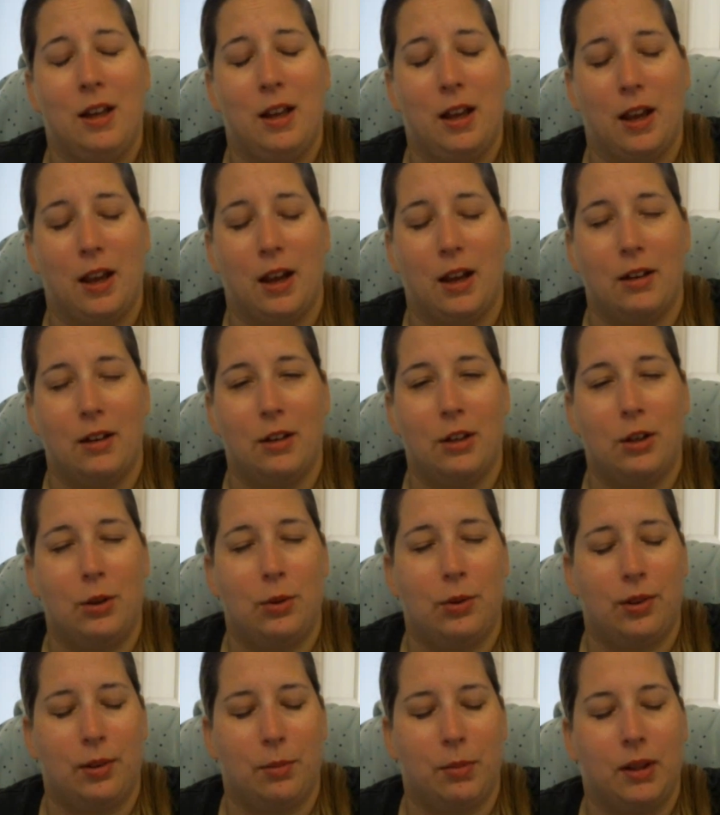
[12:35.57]
and
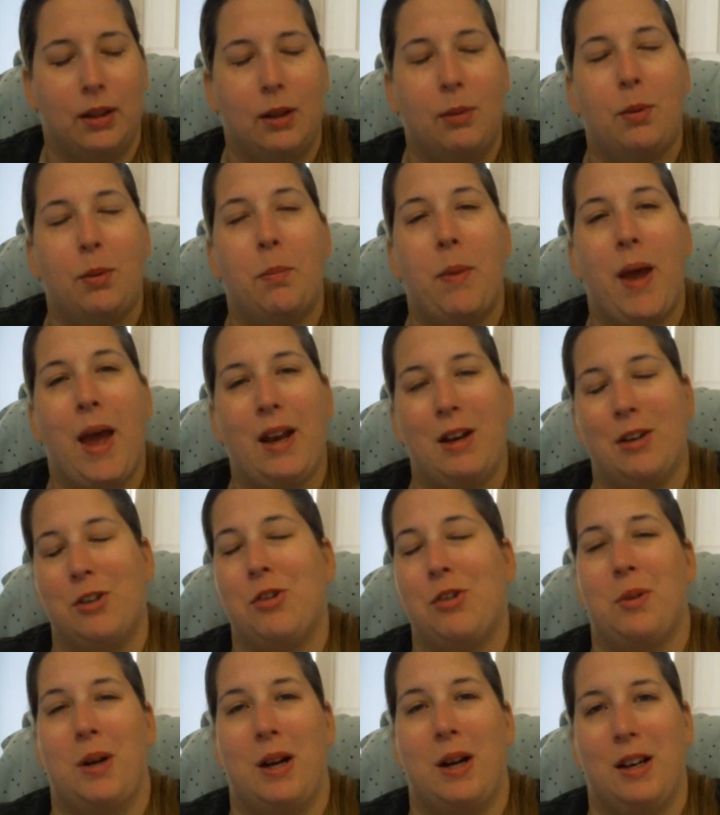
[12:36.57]
use something that would
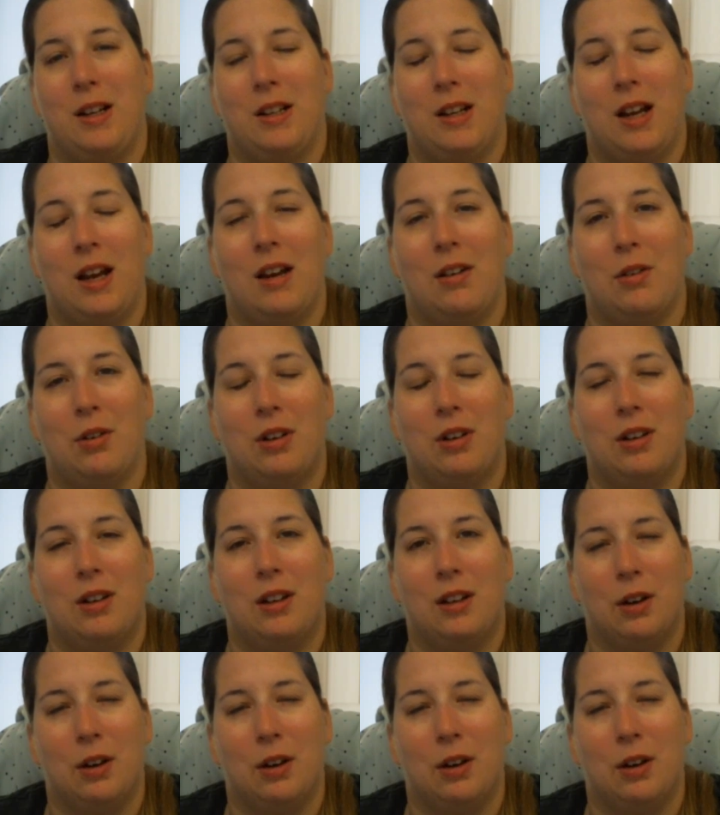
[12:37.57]
penetrate and,